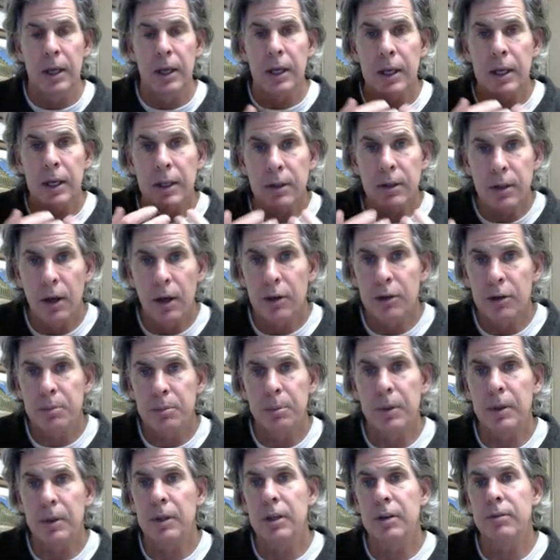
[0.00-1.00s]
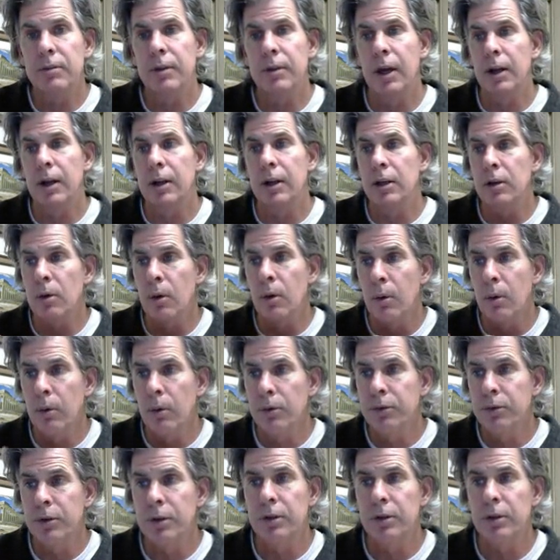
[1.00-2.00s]
He does believe that. He
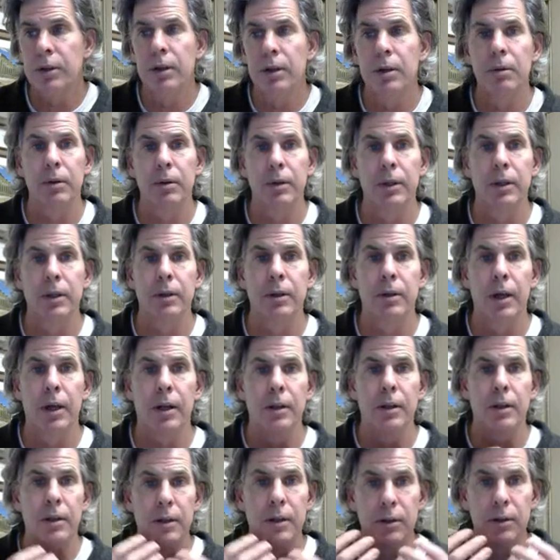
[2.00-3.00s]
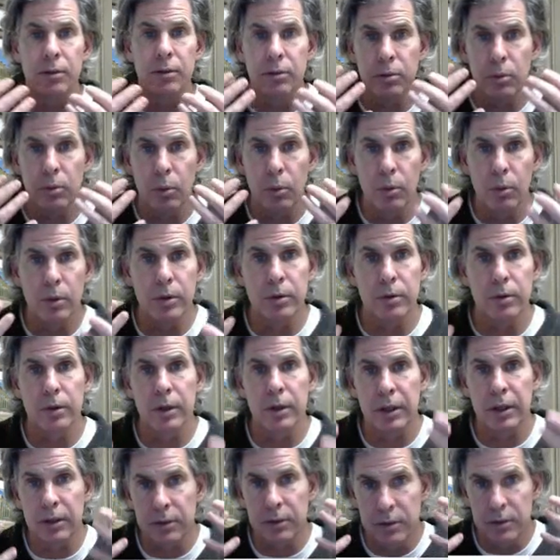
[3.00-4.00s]
holds it dearly, that this order
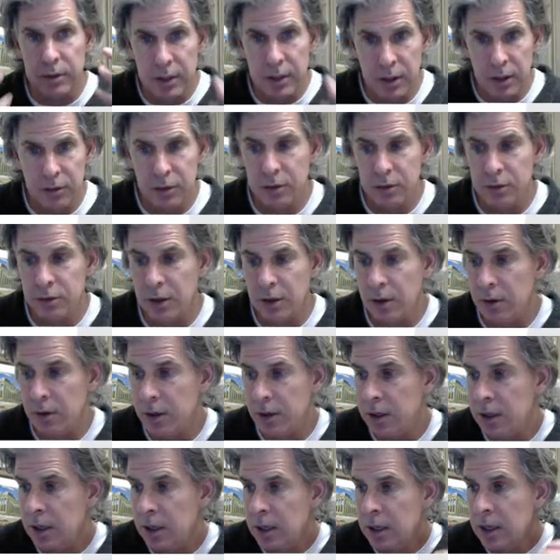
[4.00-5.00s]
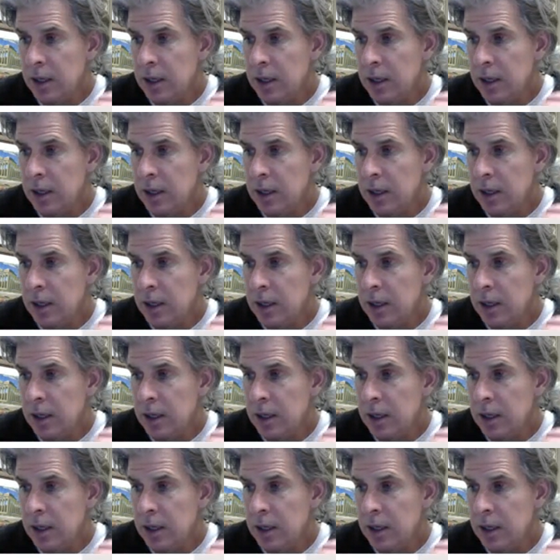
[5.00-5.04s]
is necessary,